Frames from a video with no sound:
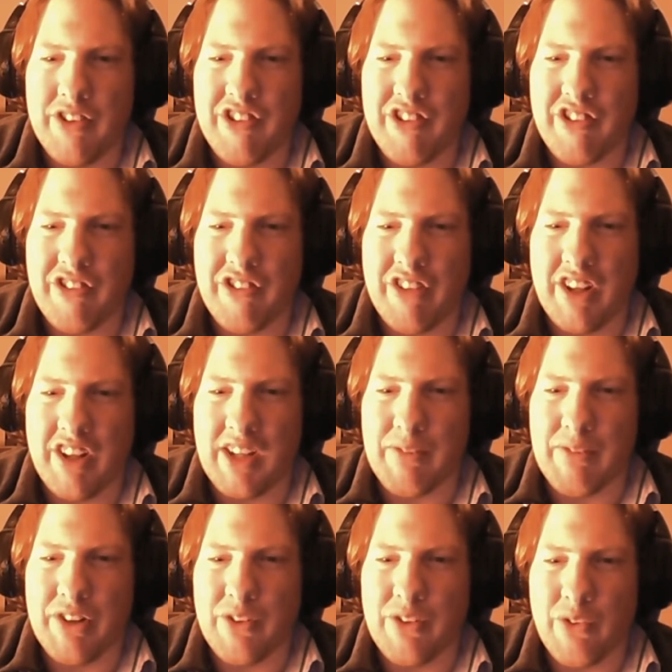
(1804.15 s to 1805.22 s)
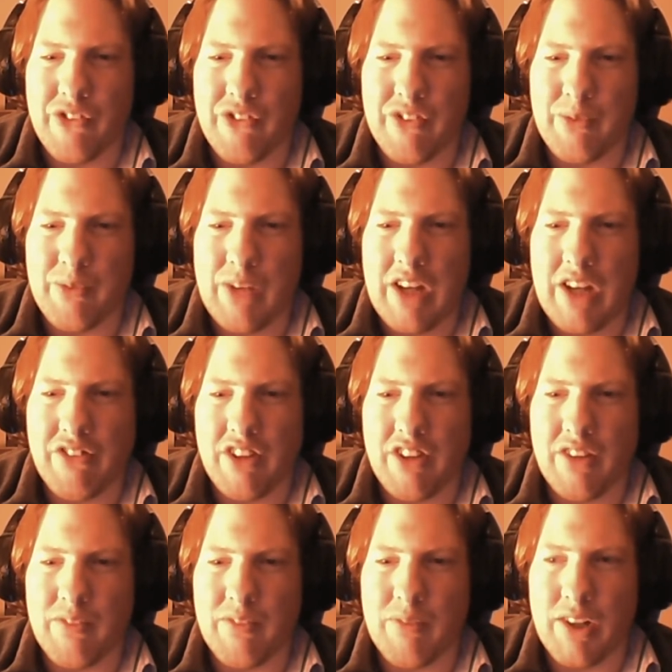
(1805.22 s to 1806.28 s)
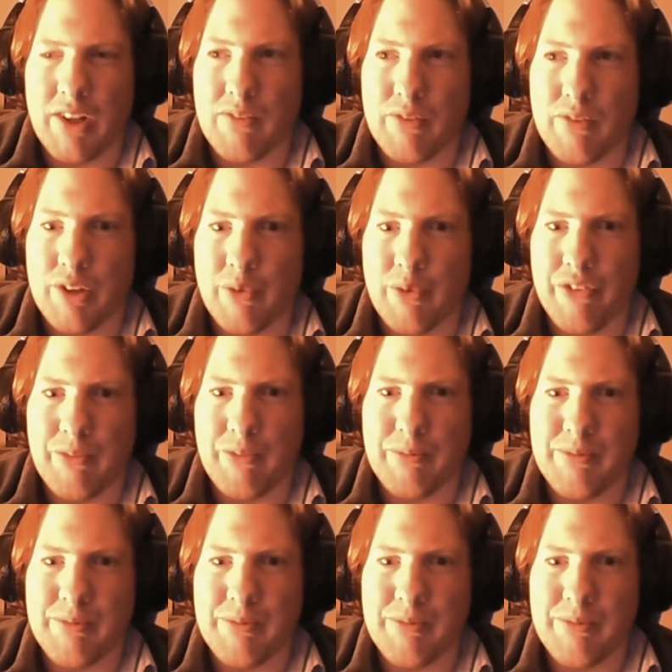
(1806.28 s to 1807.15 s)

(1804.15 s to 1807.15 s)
Is it just like a gimmick, or is it actually like really awesome?